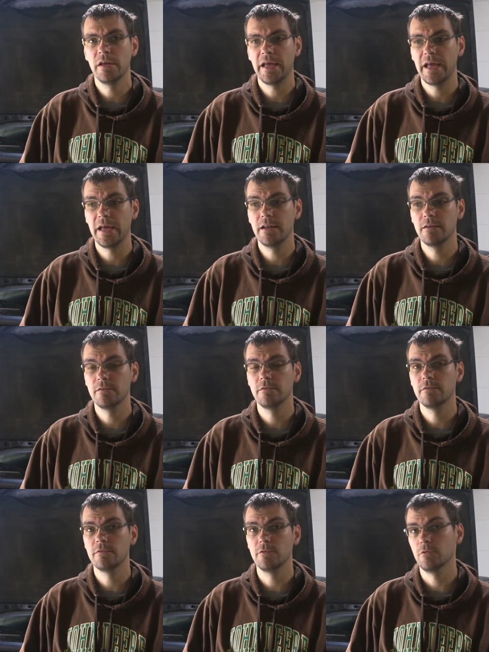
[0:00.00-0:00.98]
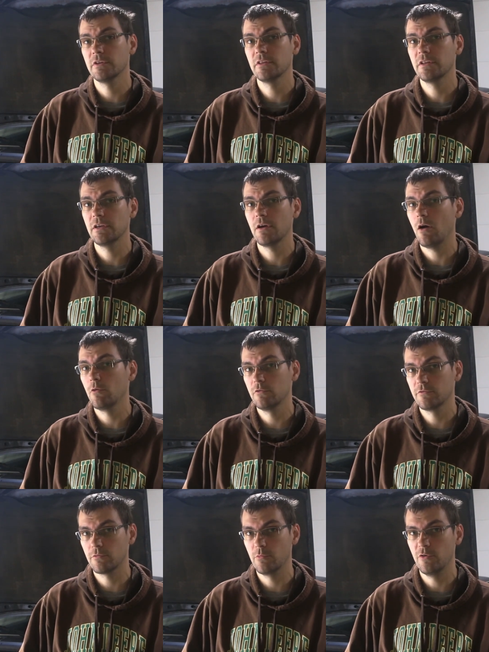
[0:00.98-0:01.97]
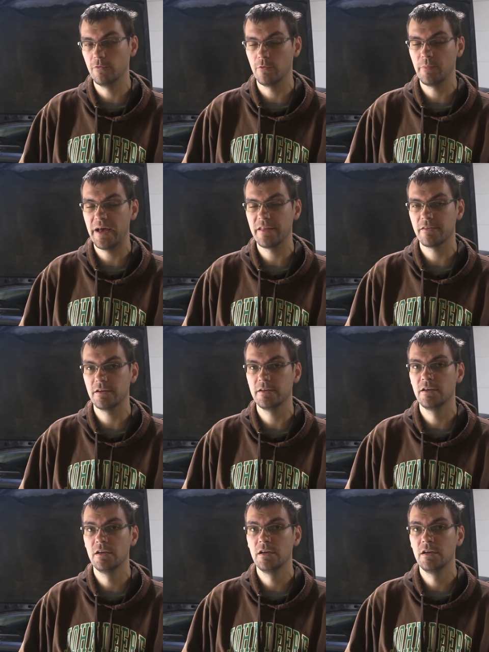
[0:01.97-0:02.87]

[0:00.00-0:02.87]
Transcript: And doing the hose removal method,